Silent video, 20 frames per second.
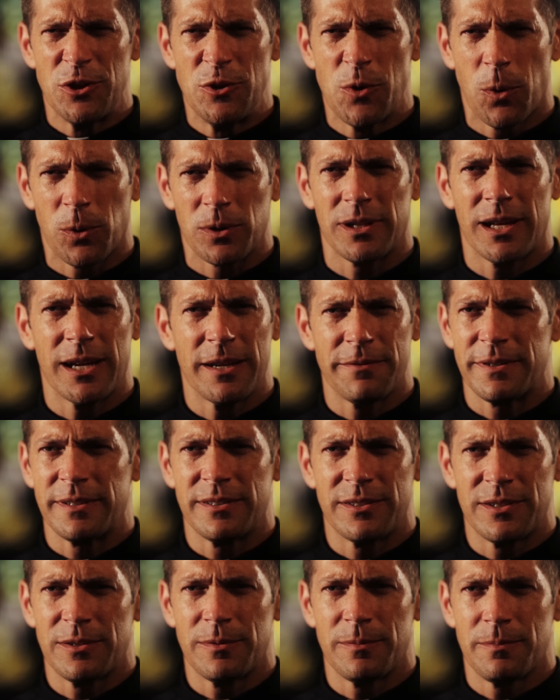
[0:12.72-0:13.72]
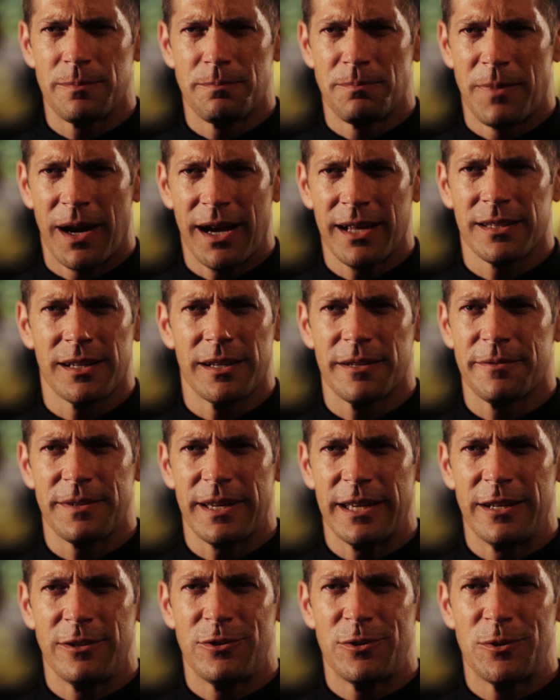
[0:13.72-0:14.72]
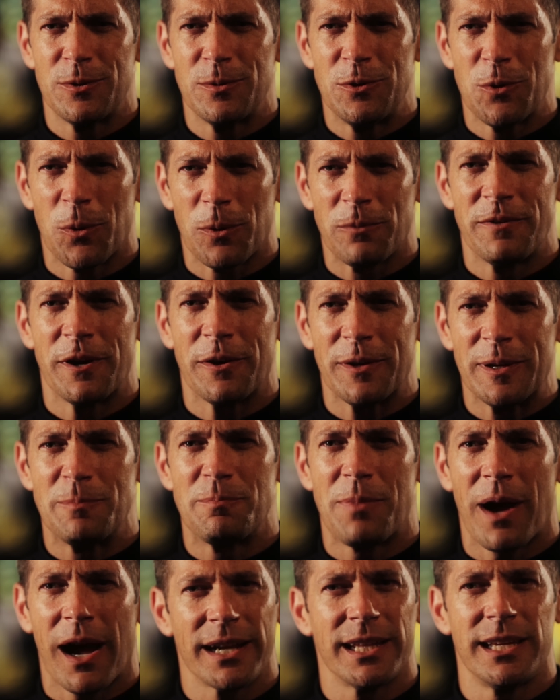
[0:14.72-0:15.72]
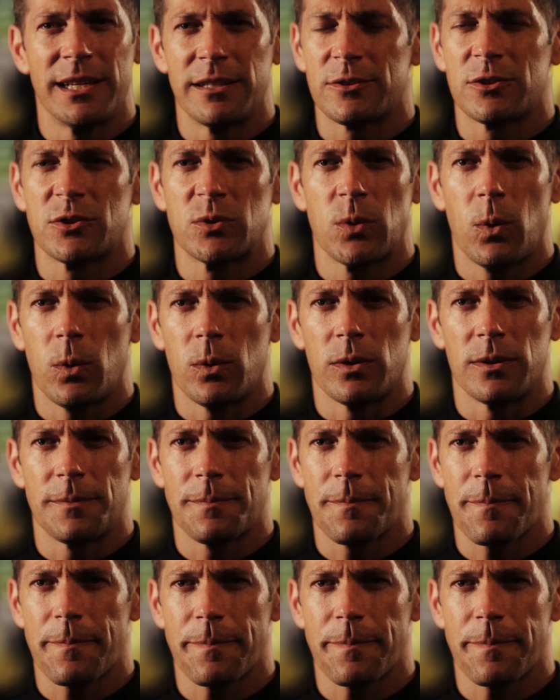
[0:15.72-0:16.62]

your life, into my life, into your very body and soul.